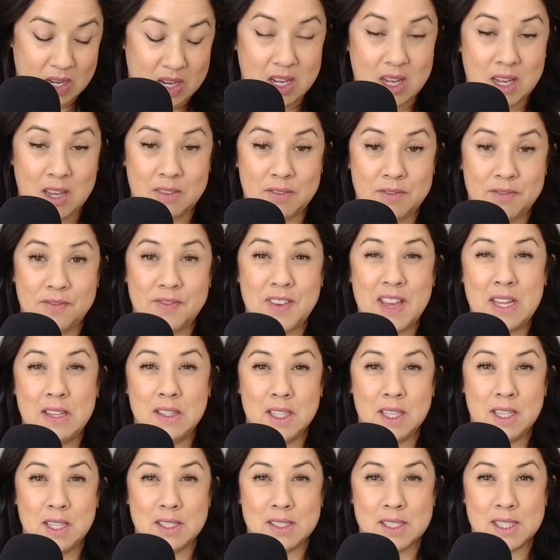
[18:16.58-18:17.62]
and
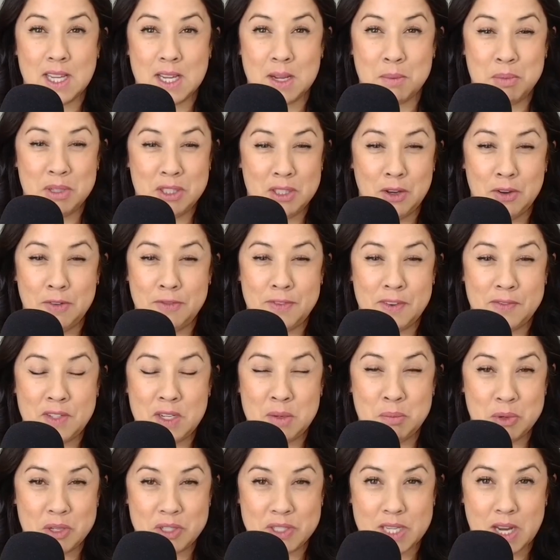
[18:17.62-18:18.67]
failing is like below
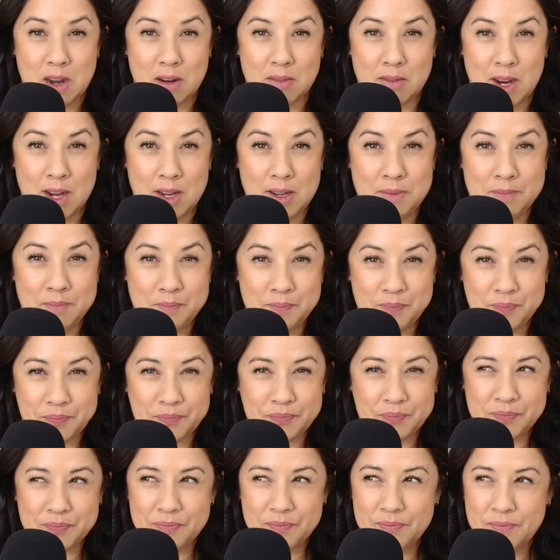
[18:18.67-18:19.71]
50%, right?
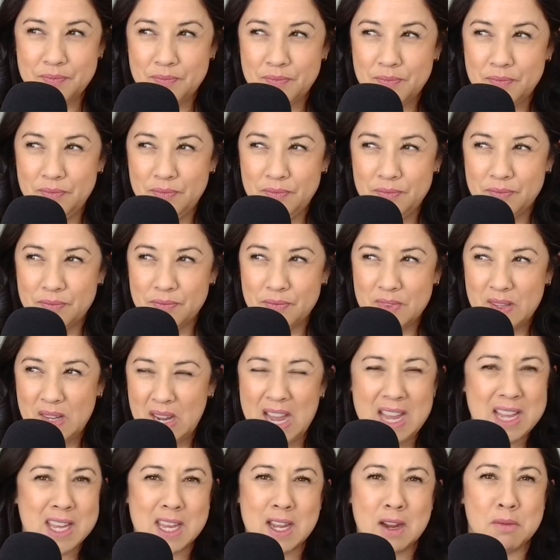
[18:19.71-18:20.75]

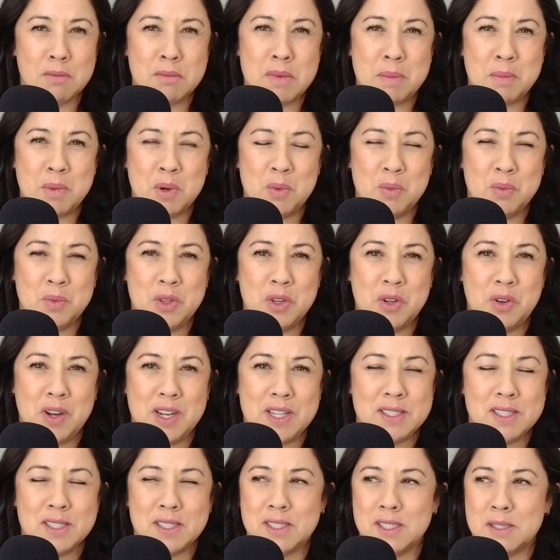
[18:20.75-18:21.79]
I can't remember the
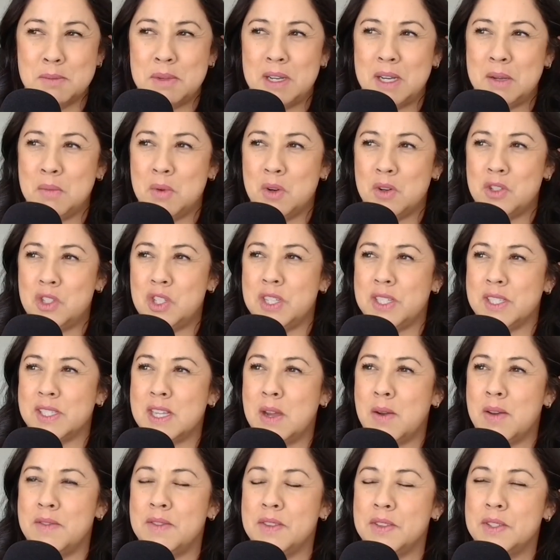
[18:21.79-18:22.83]
grade system anymore. Geez,
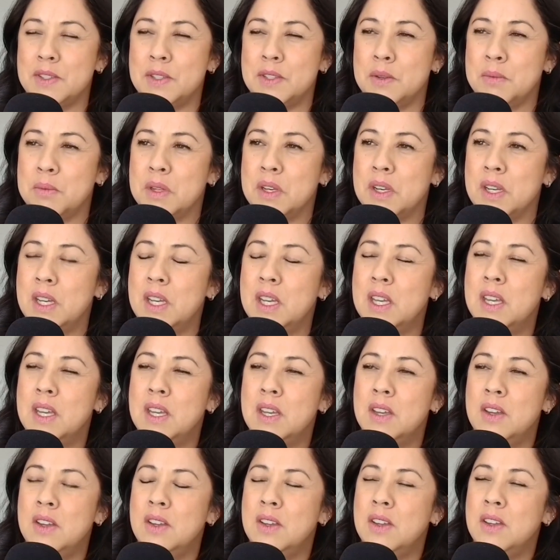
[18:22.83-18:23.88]
now I feel stupid.
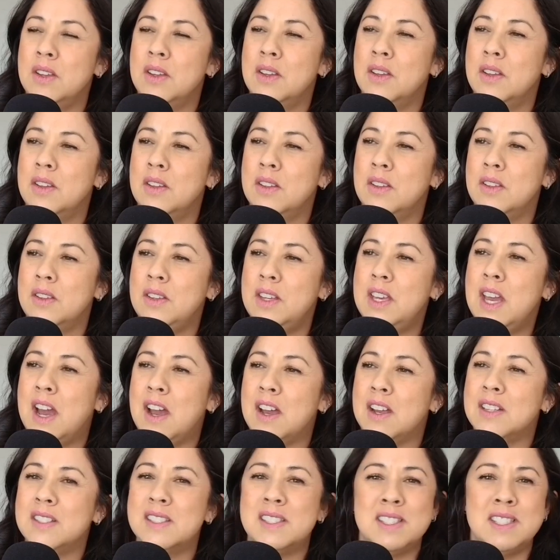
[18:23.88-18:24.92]

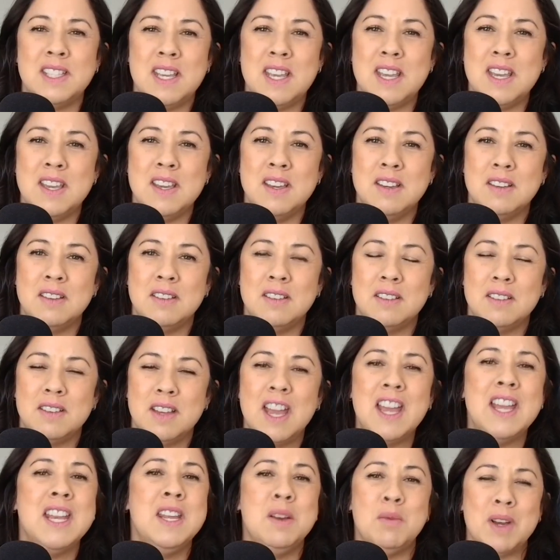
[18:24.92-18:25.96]
Yeah, a C.
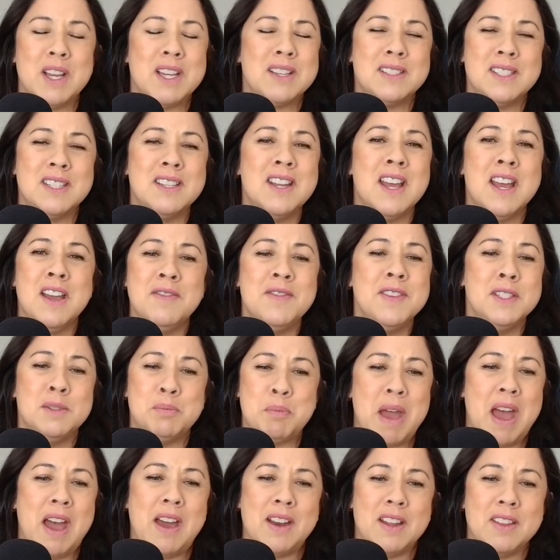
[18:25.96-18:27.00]
Anyways, an F is
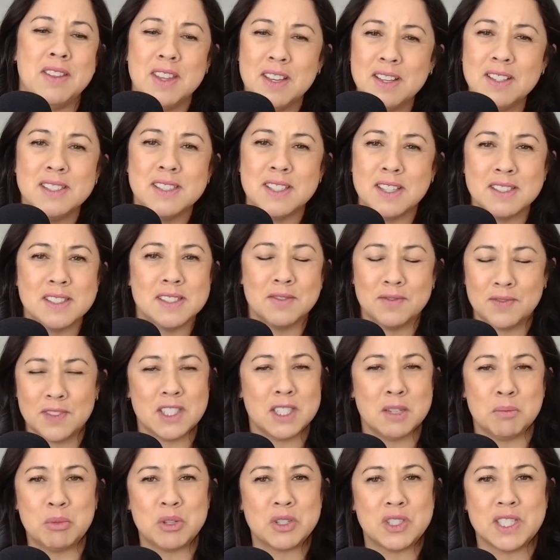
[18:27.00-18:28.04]
bad. I think it's less than
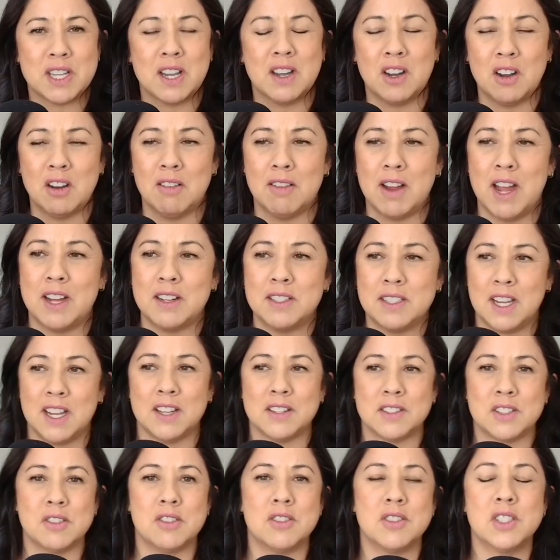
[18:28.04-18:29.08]
50% correct
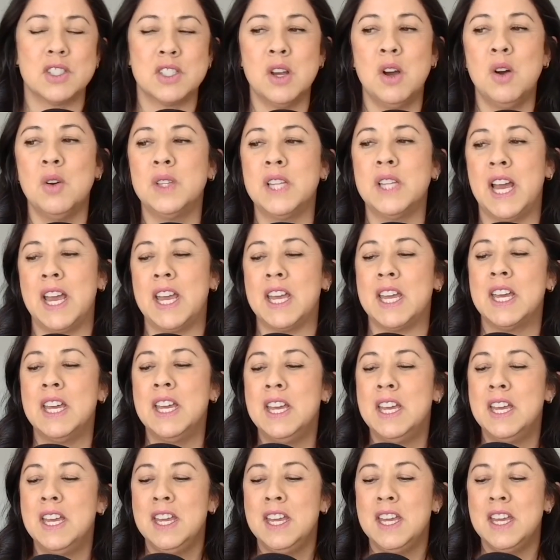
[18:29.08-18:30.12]
answers. So like
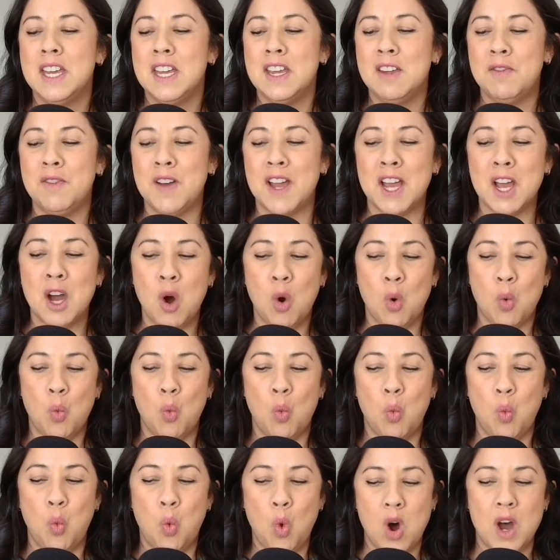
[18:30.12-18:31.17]
if I got
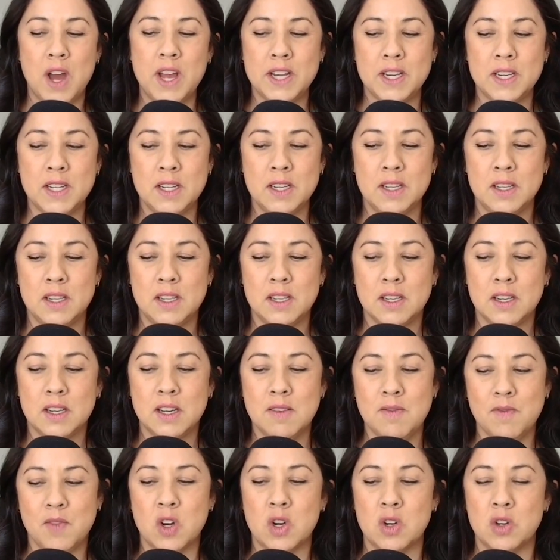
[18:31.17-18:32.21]
one
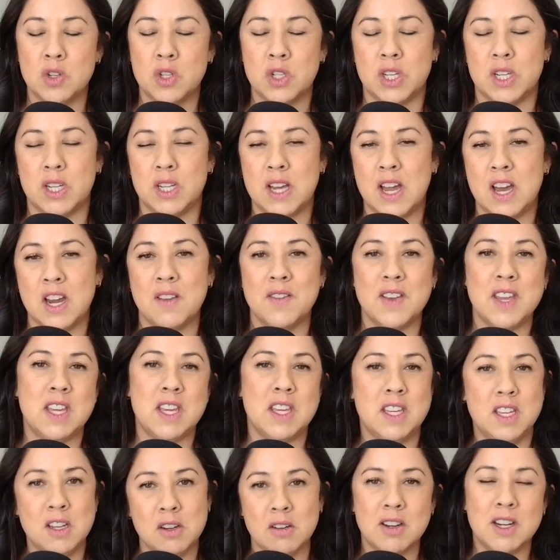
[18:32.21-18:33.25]
conversion out of a
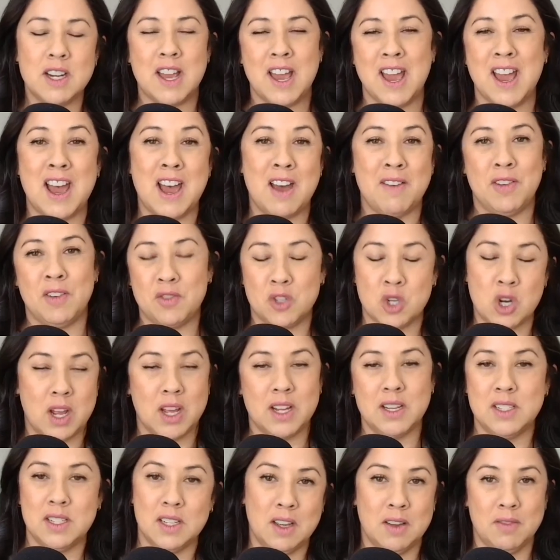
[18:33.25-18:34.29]
year and a half of
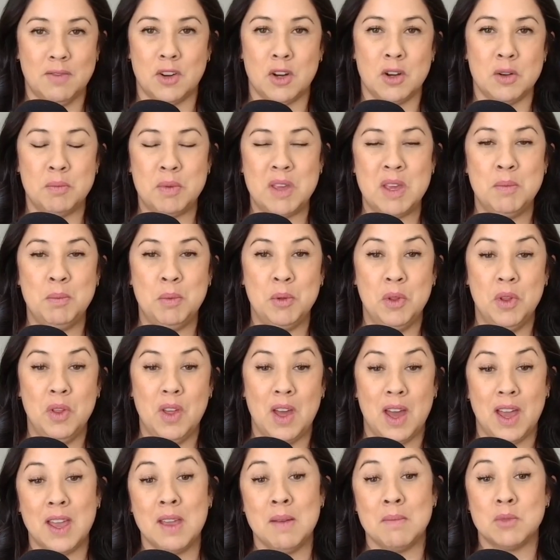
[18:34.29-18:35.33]
trying to convert people,
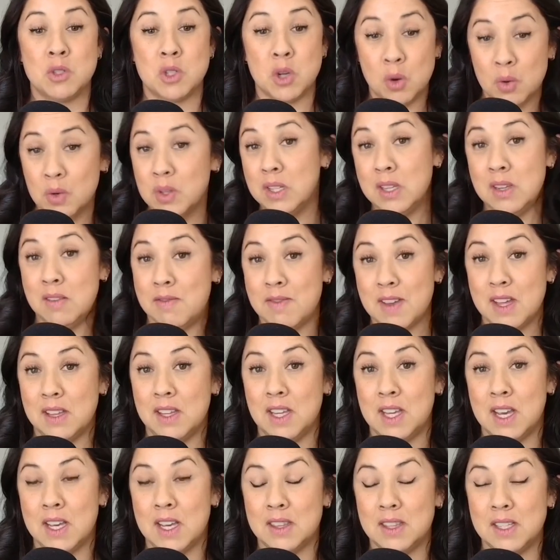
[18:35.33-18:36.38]
I am totally
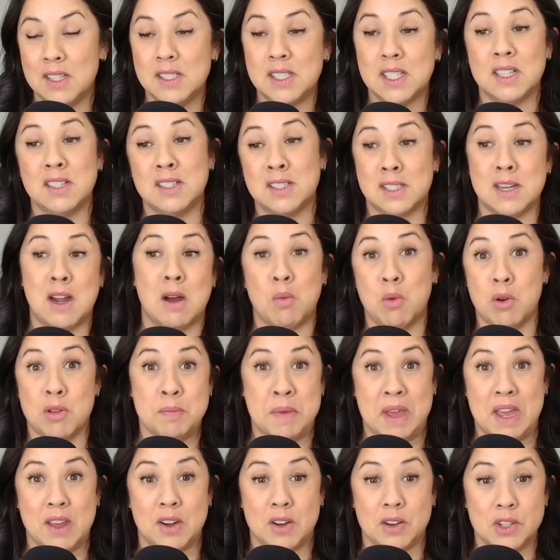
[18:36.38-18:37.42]
failing at this and it's not worth
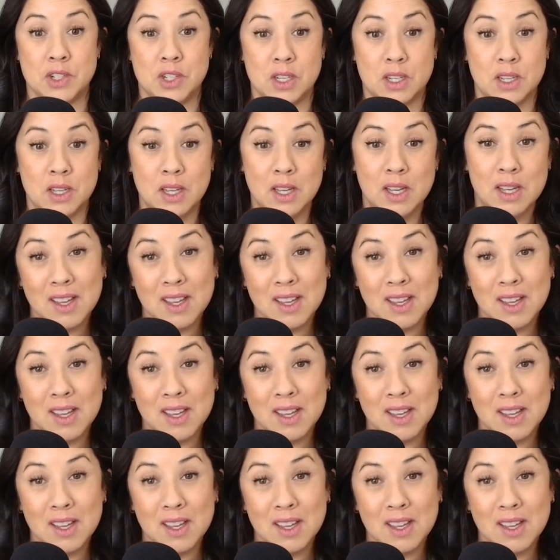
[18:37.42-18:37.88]
my energy.